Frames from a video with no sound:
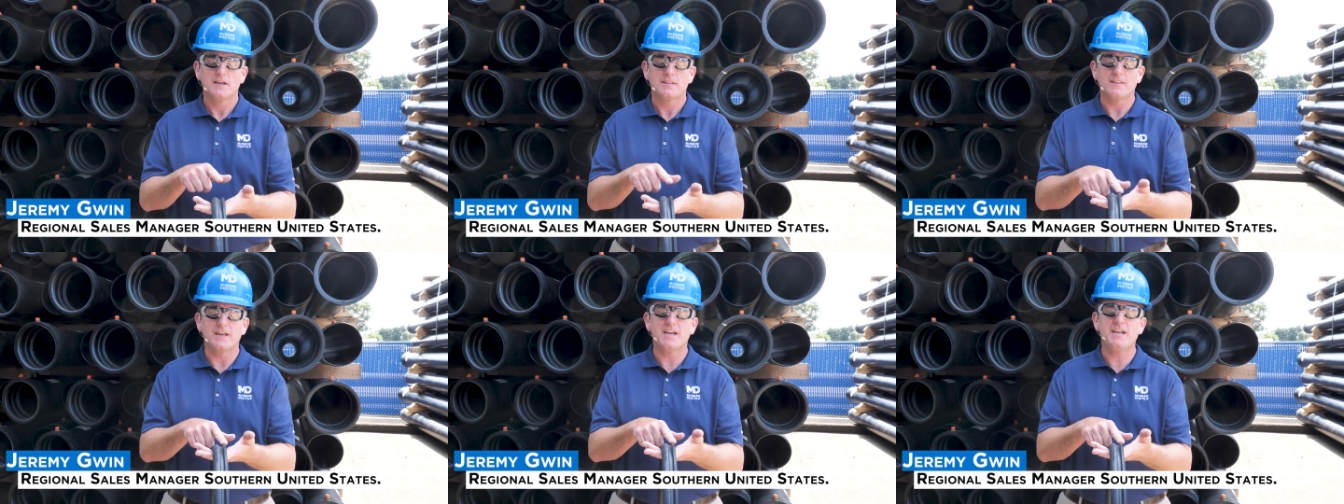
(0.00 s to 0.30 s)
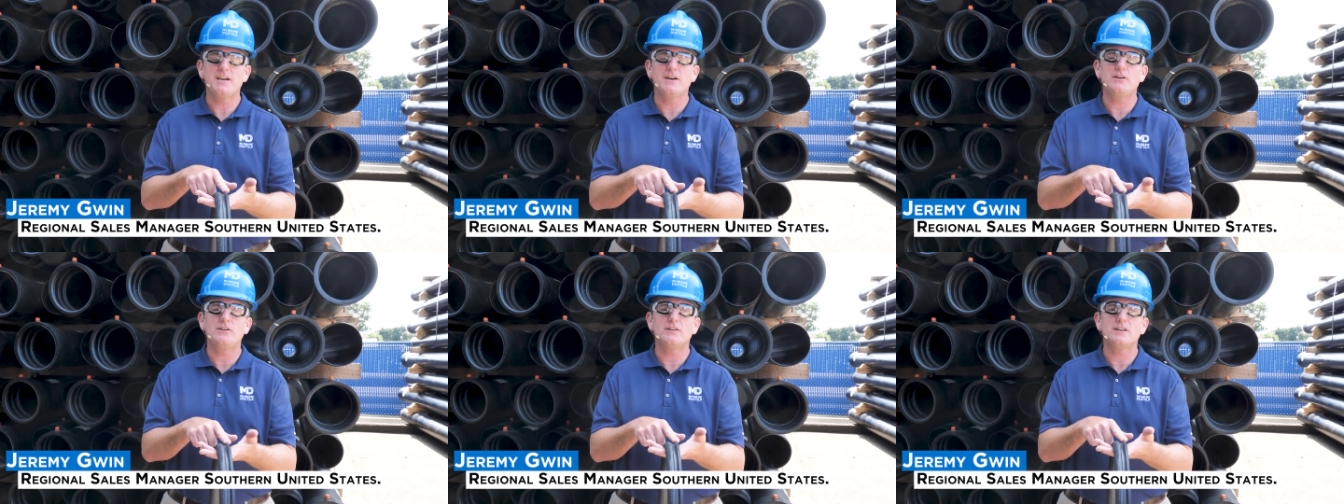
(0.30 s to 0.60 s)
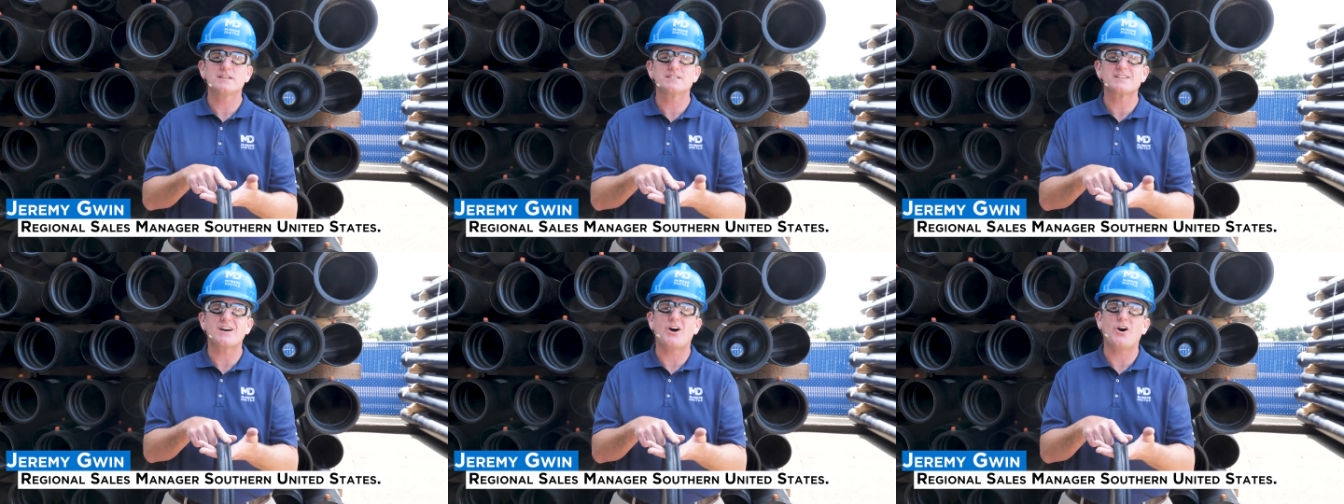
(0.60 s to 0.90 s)
The
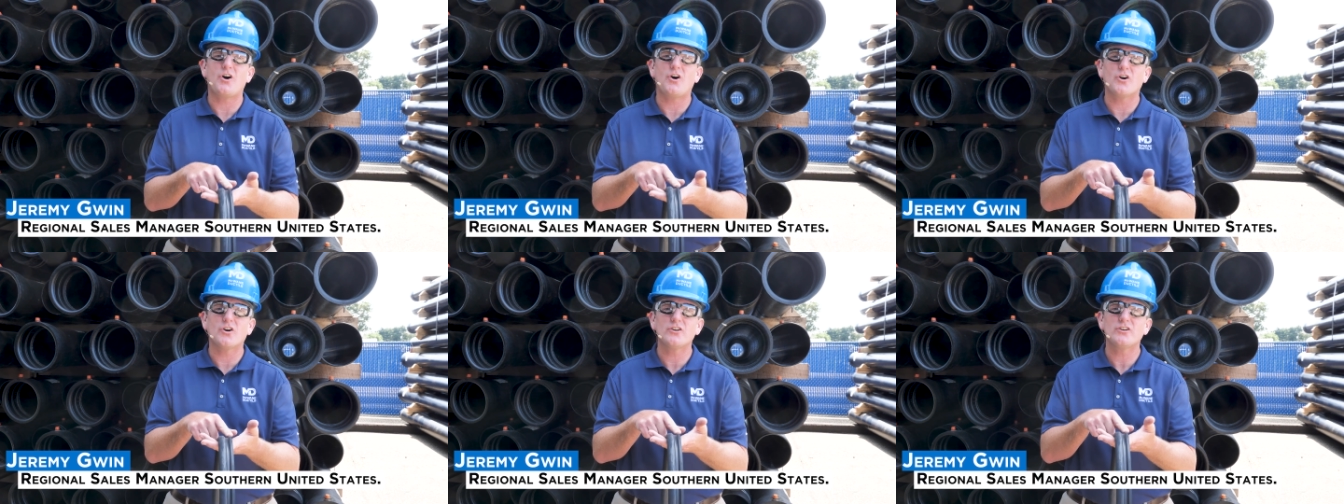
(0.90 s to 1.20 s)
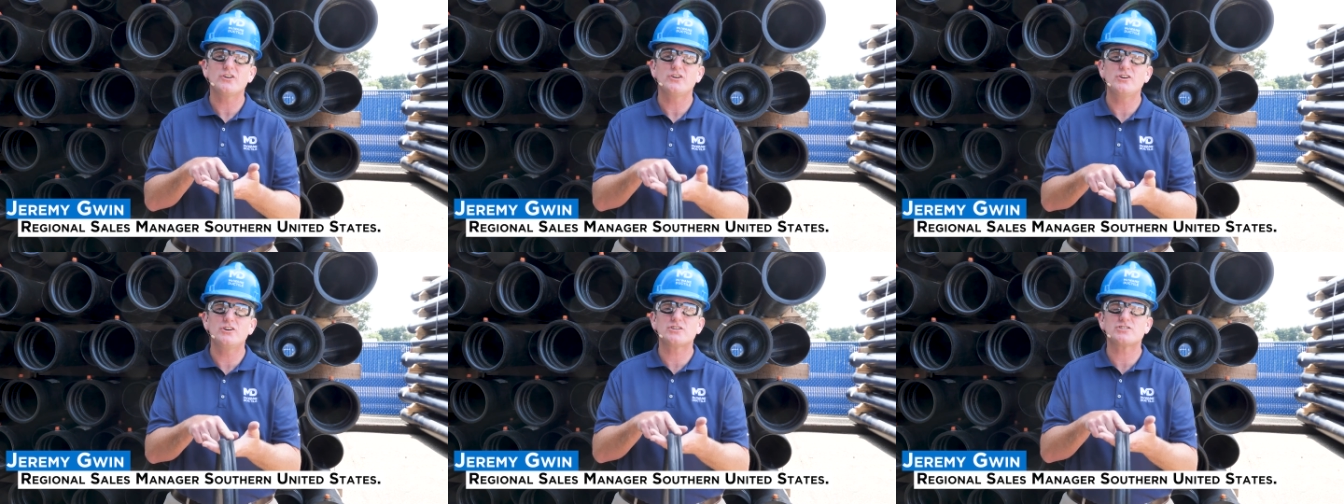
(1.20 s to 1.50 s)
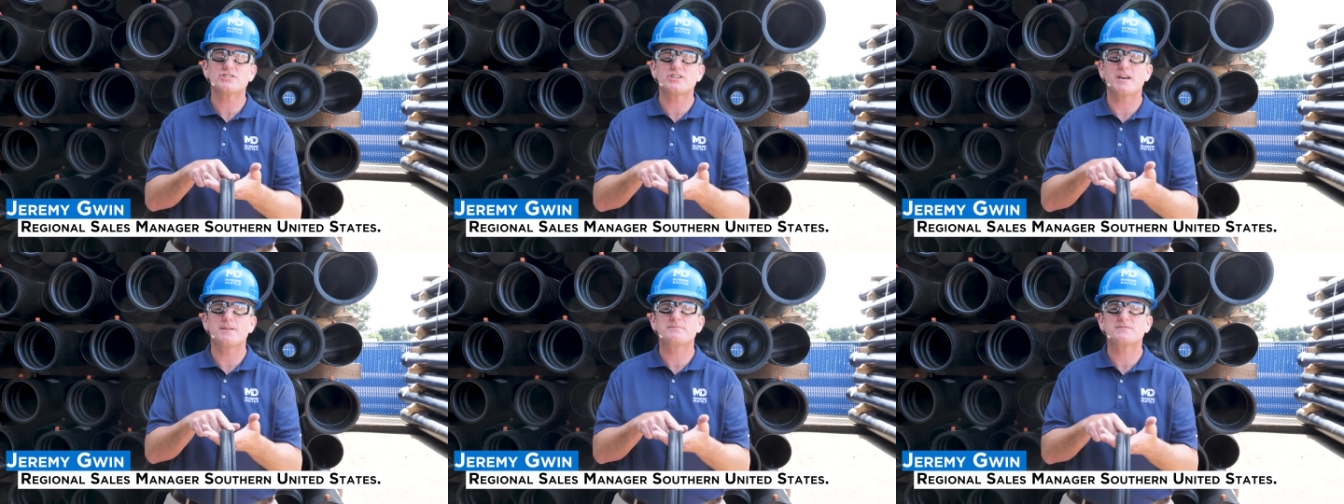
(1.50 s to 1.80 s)
heel is the hard,
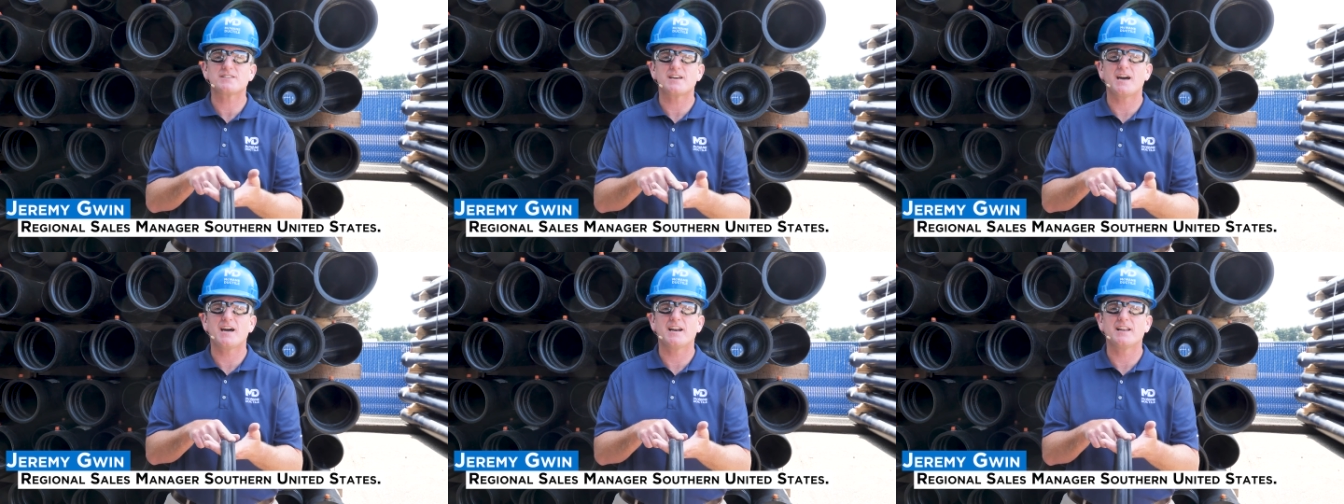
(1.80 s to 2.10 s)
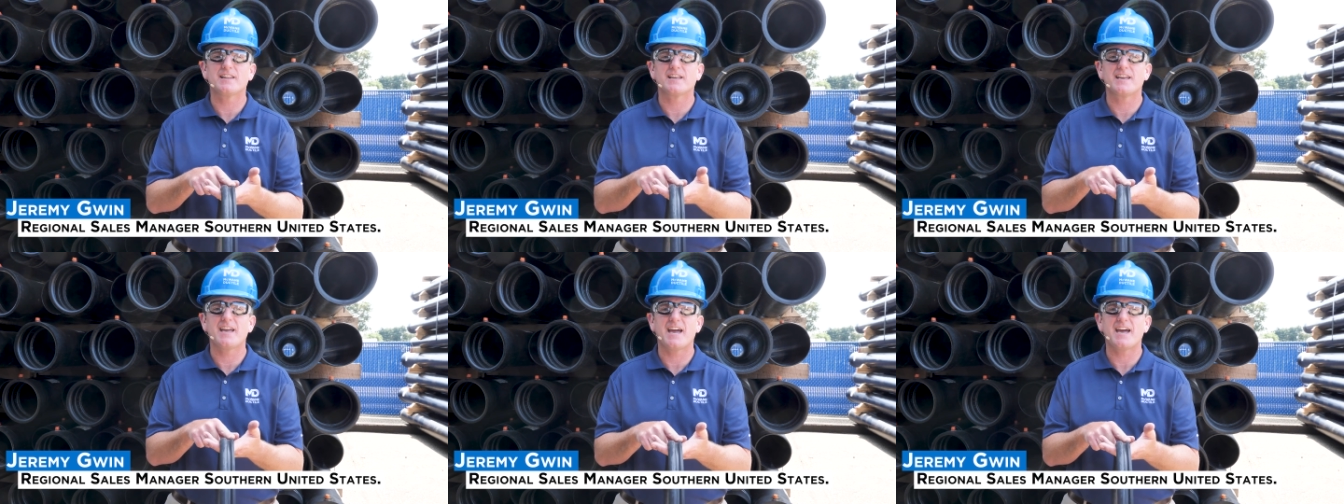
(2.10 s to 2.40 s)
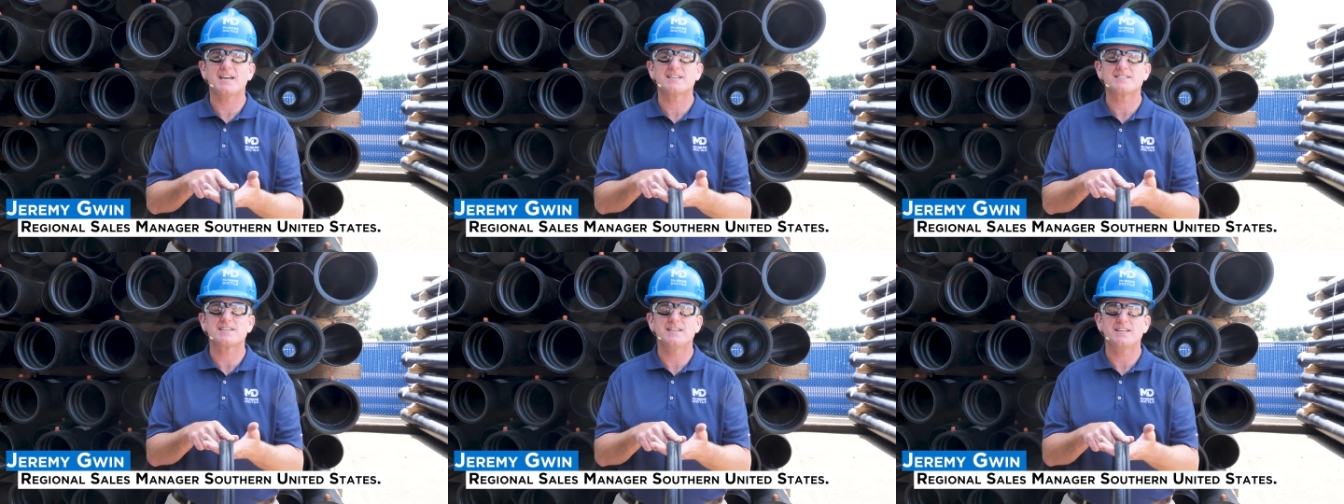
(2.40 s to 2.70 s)
hook-shaped side of the
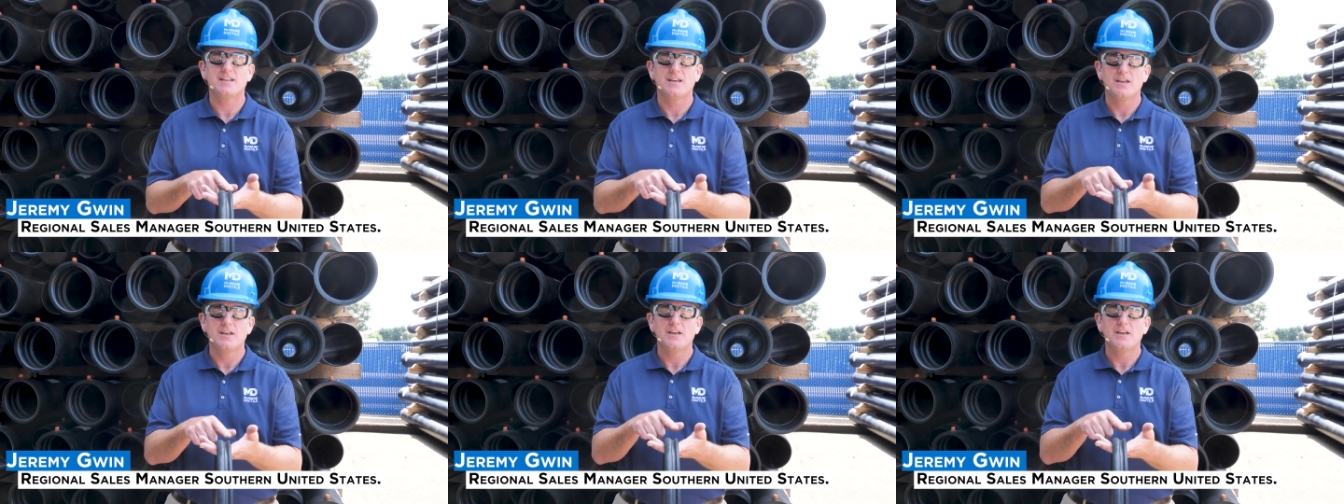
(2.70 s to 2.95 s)
gasket,